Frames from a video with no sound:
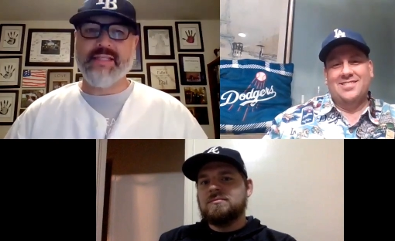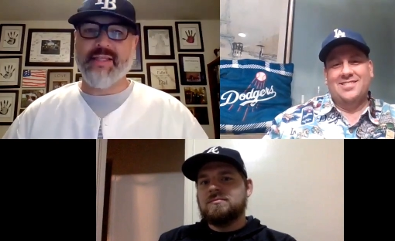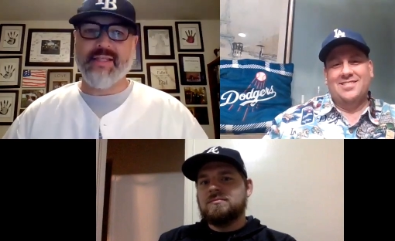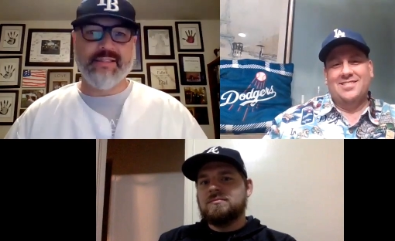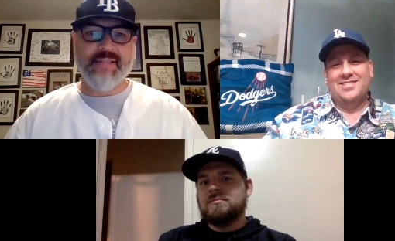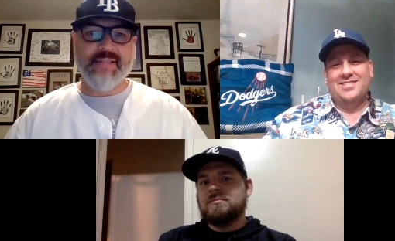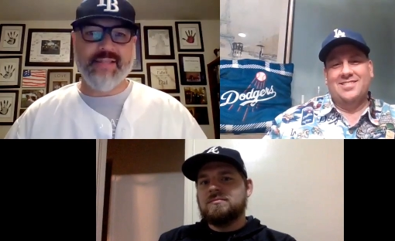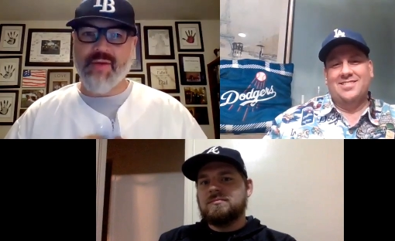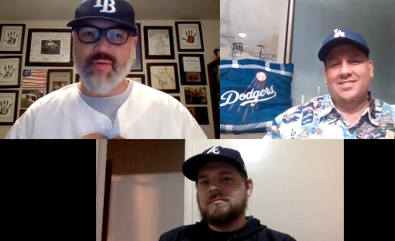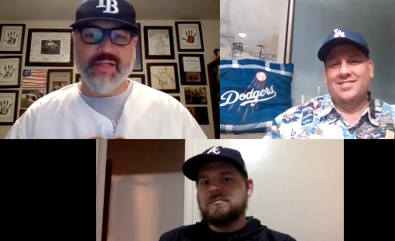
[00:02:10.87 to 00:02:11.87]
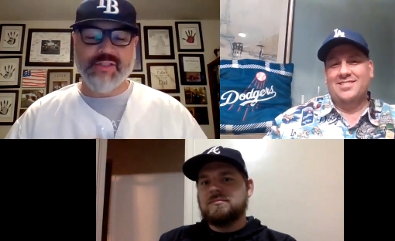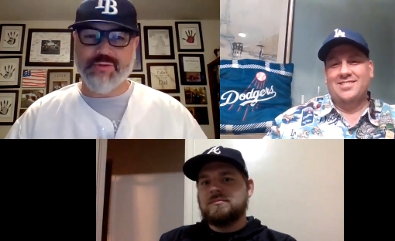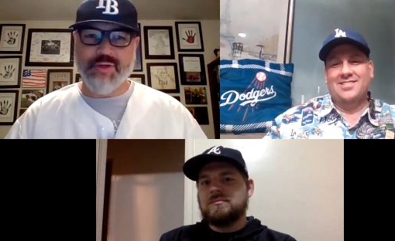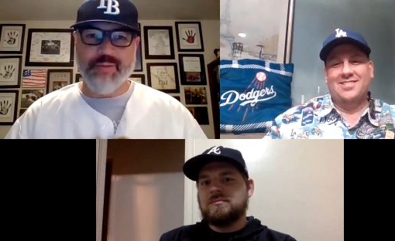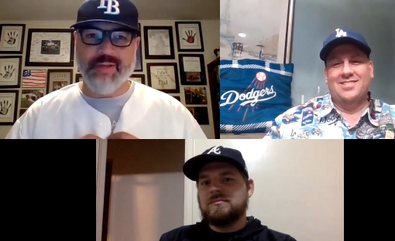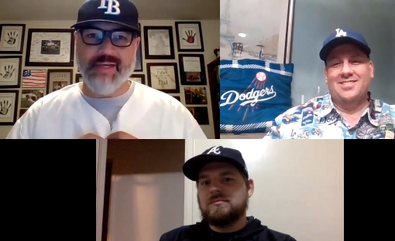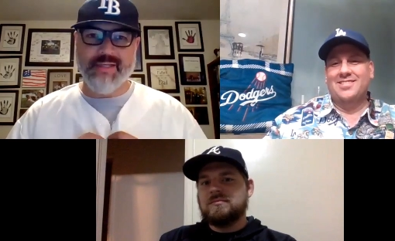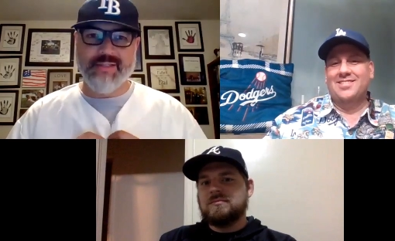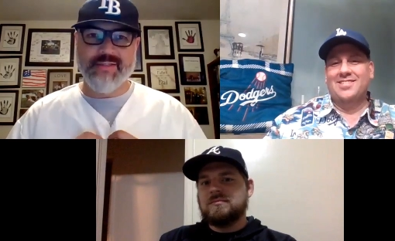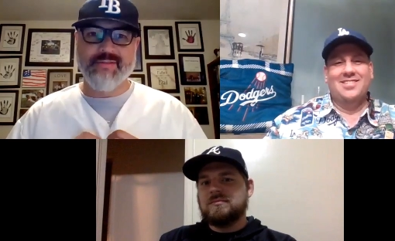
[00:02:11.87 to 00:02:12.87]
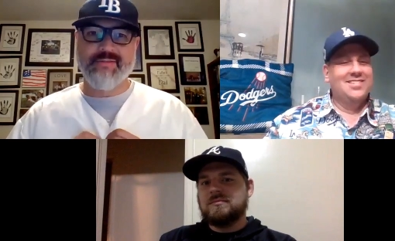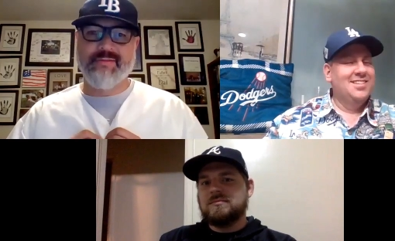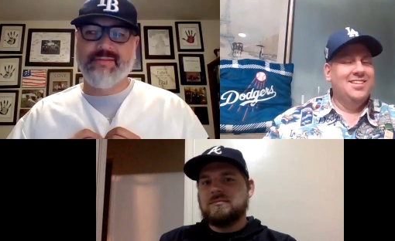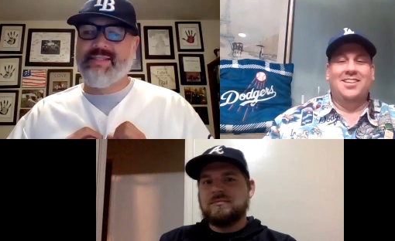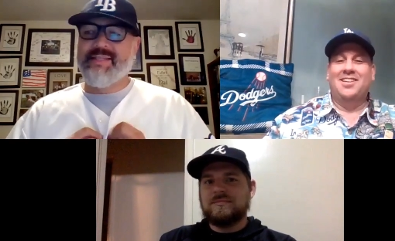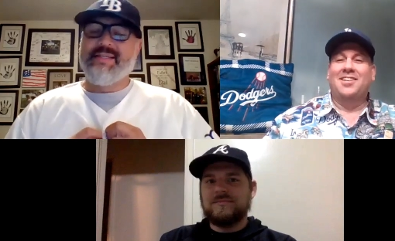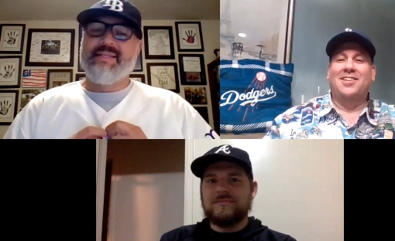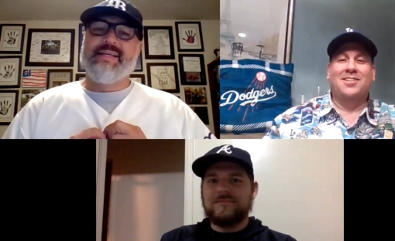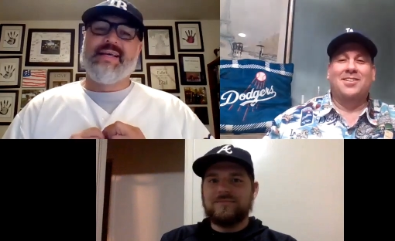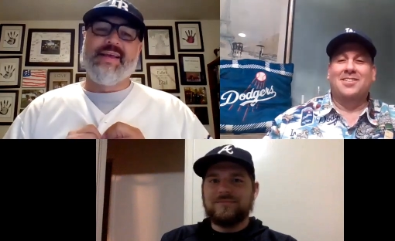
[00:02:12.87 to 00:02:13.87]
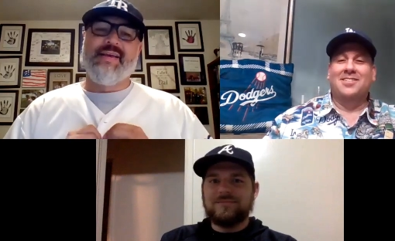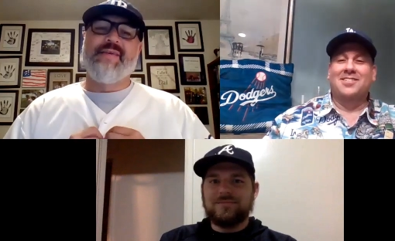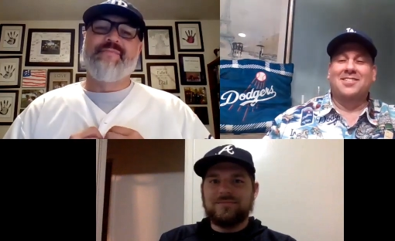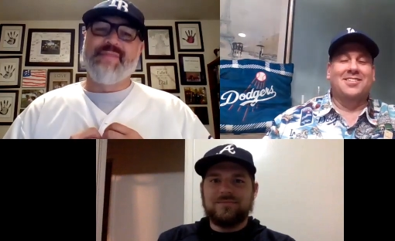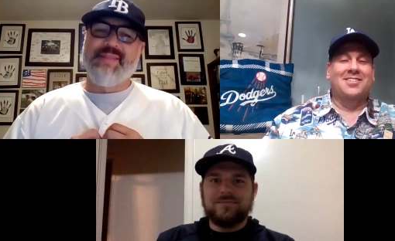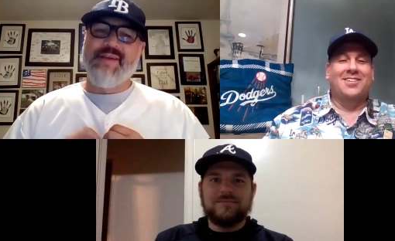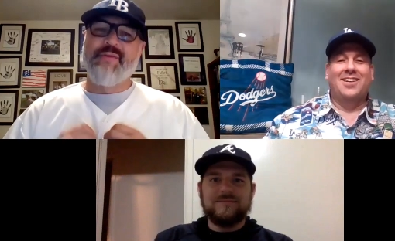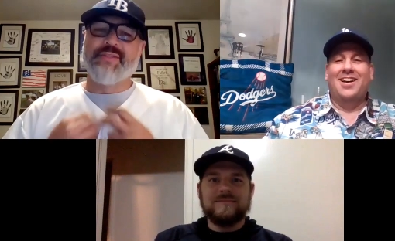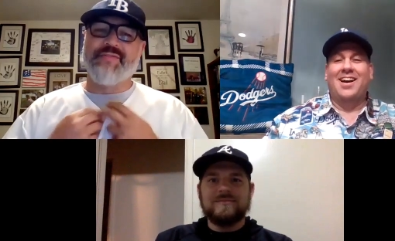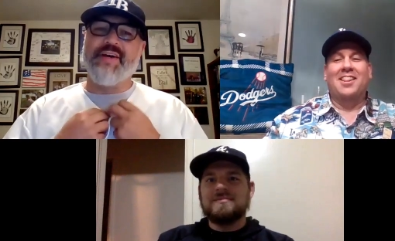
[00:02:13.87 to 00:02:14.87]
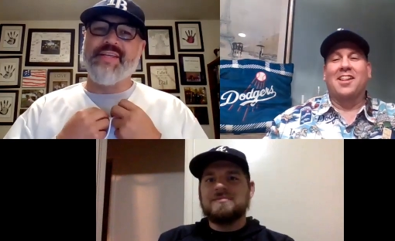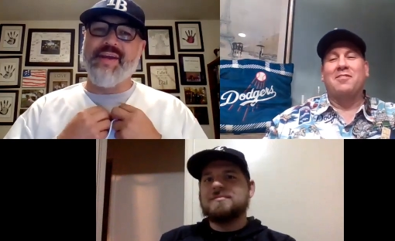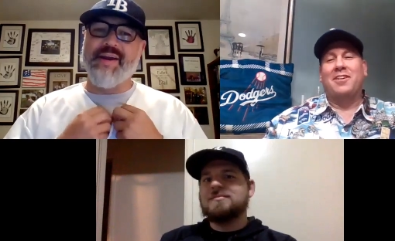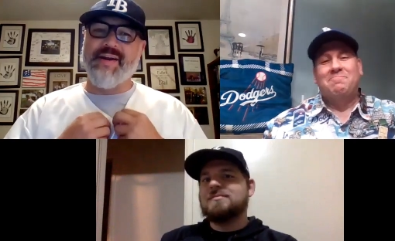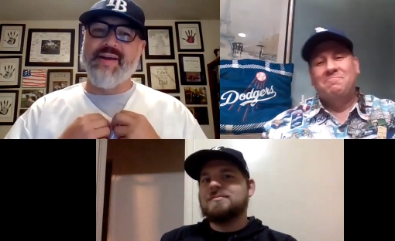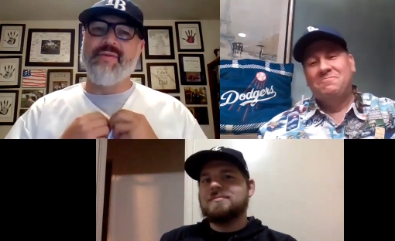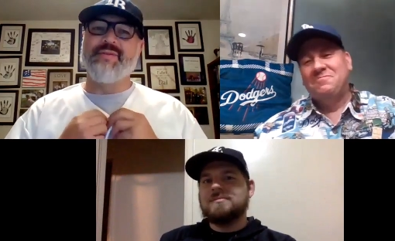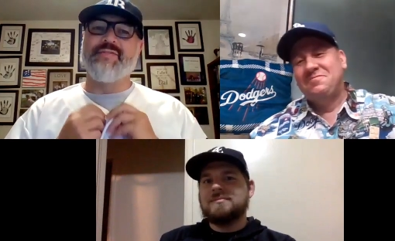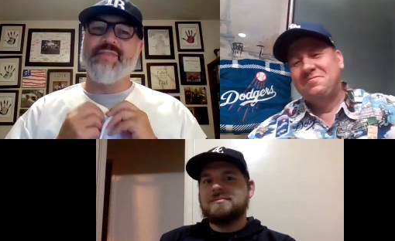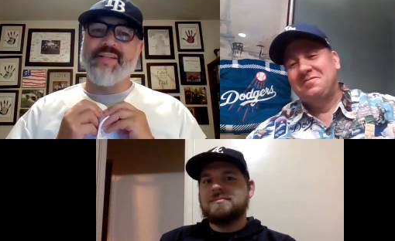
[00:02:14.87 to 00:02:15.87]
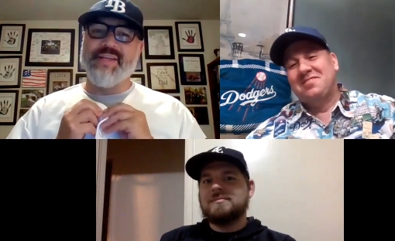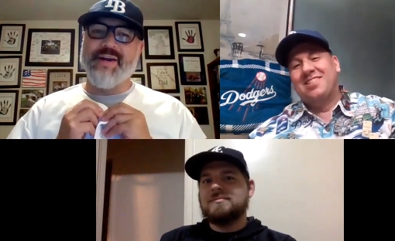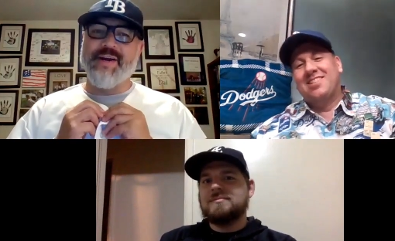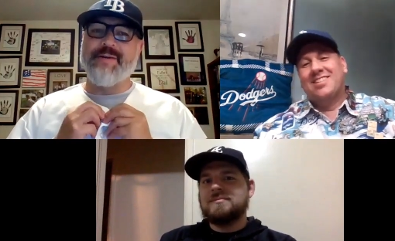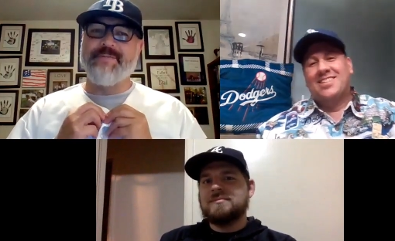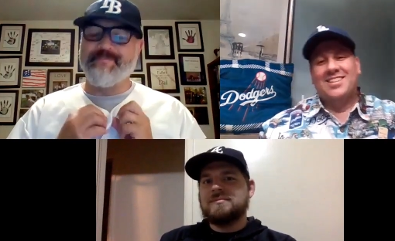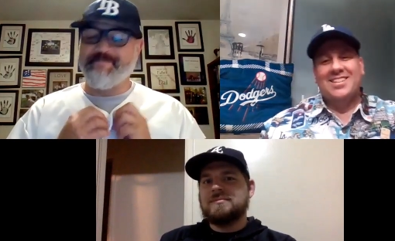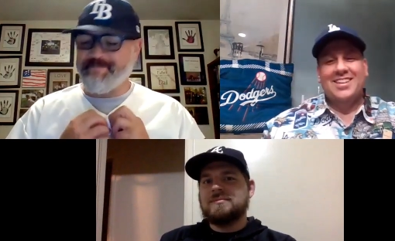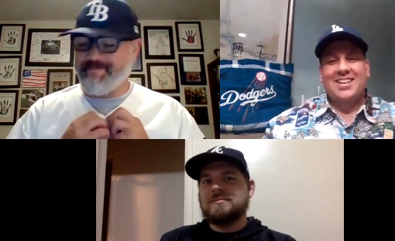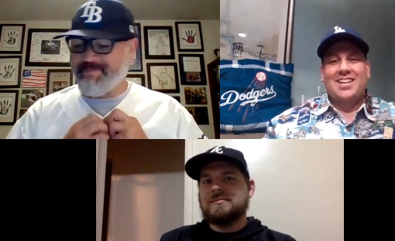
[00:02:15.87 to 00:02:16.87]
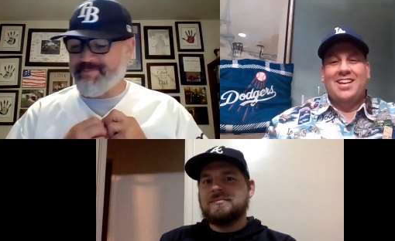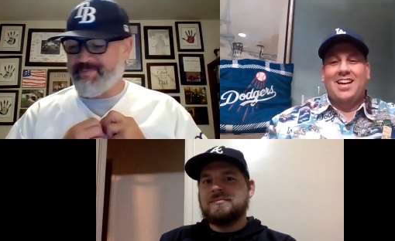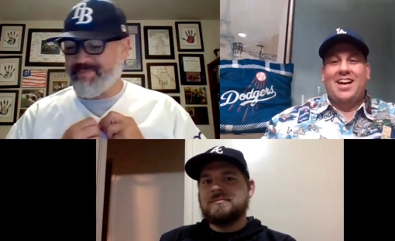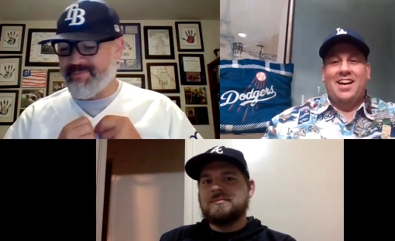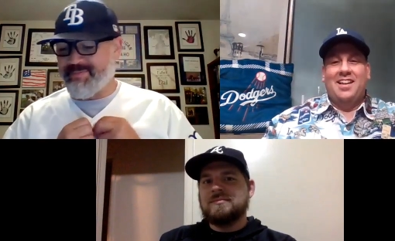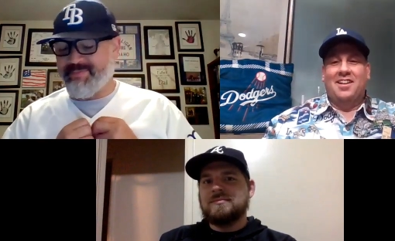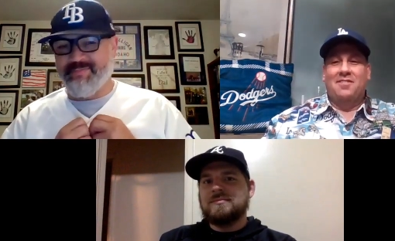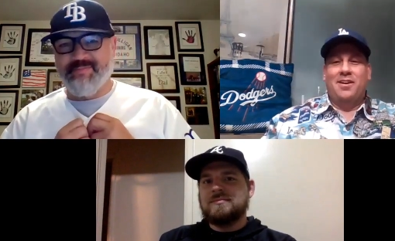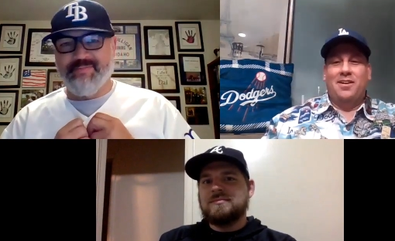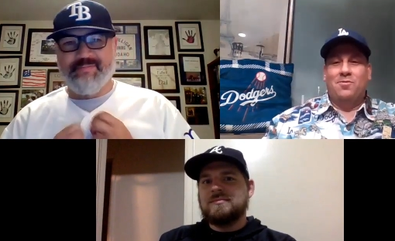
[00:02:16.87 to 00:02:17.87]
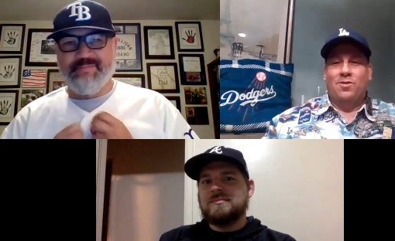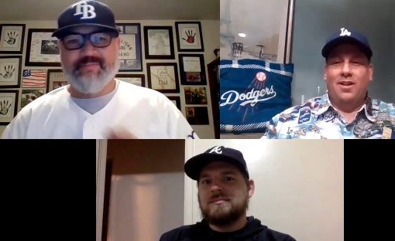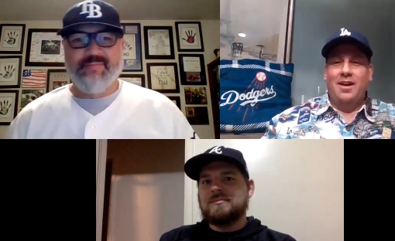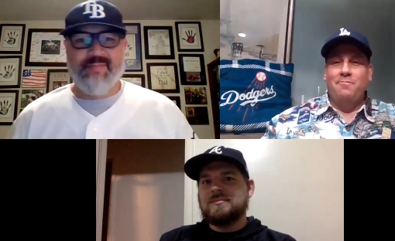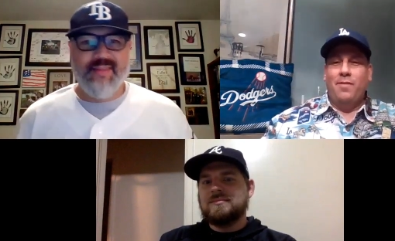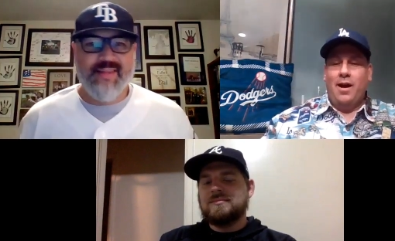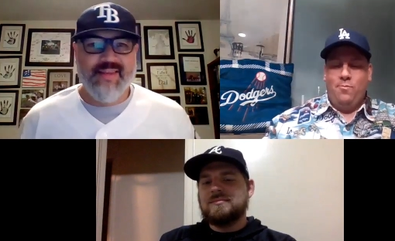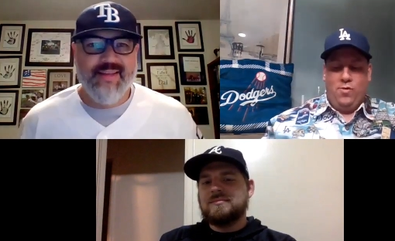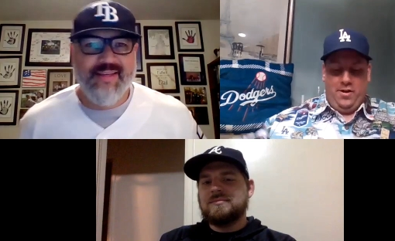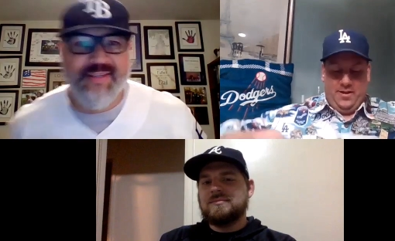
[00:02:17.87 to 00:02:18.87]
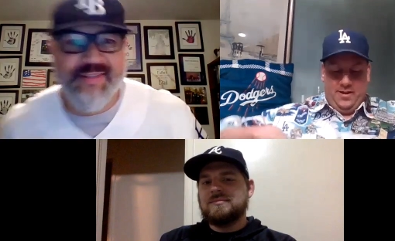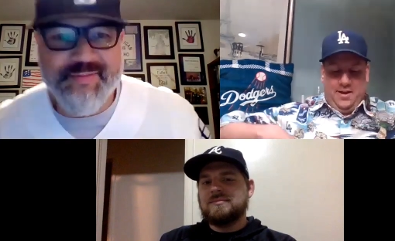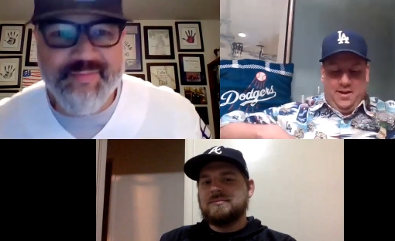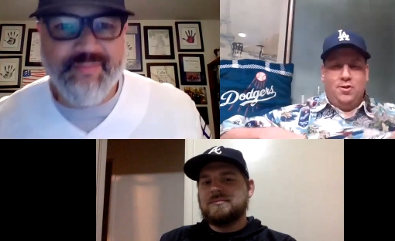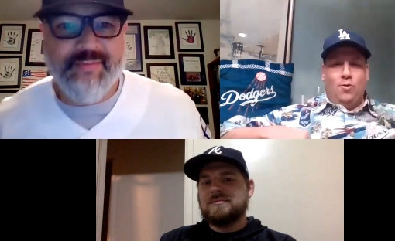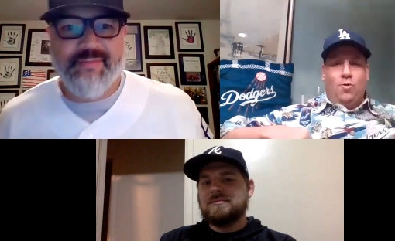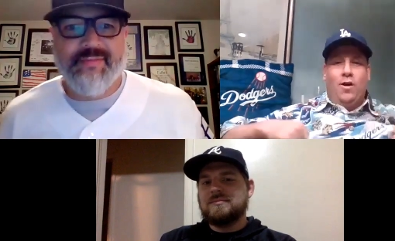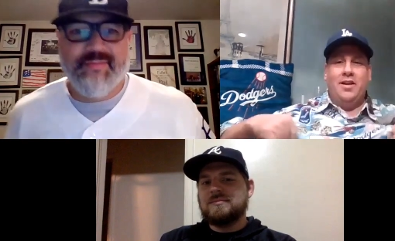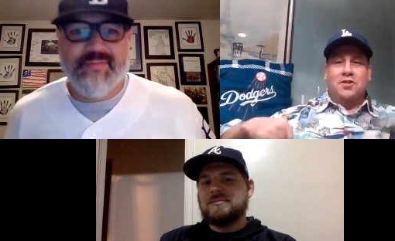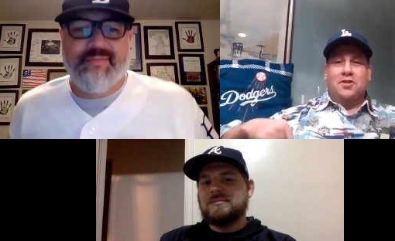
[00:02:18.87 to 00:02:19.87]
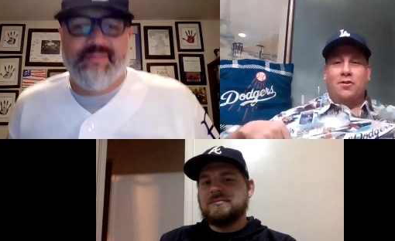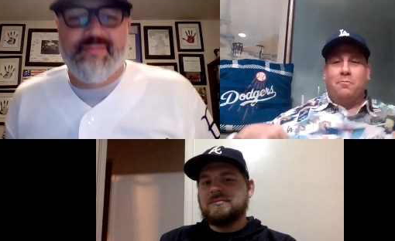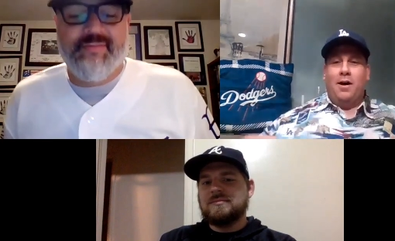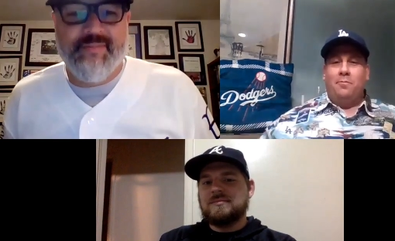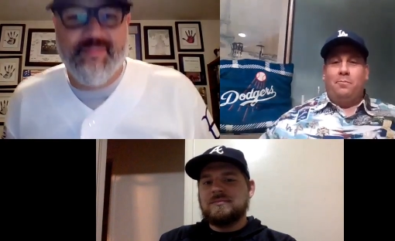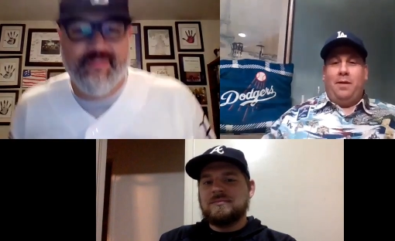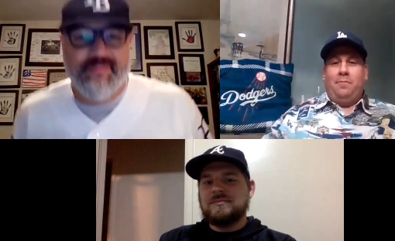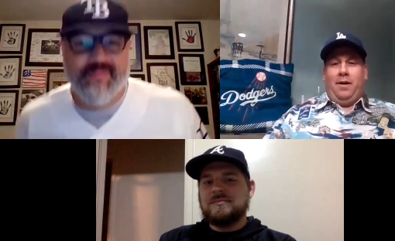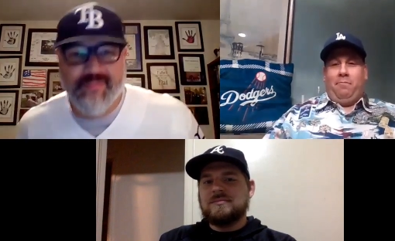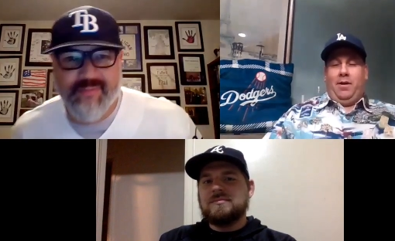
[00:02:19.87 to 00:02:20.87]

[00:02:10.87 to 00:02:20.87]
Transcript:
Speaker 1: to this day watching replays. Oh, it was a fun year.
Speaker 2: Fun year. I love it. Well, I'm I'm wearing the Dodger Hawaiian shirt bought by my